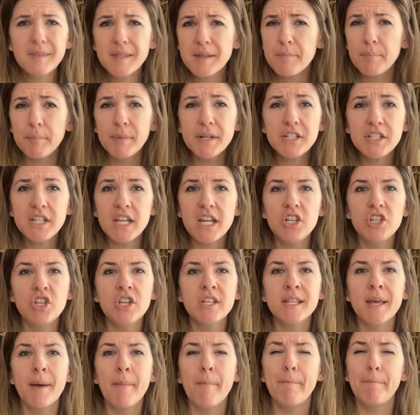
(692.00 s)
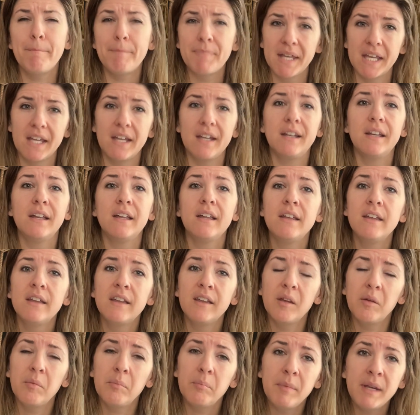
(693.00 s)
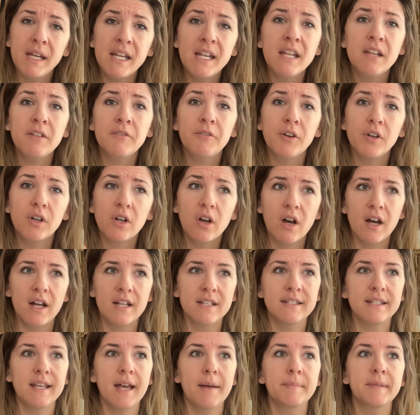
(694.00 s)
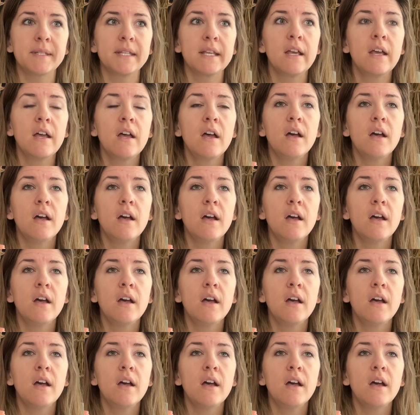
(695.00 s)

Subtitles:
but teaching them big, meaningful concepts.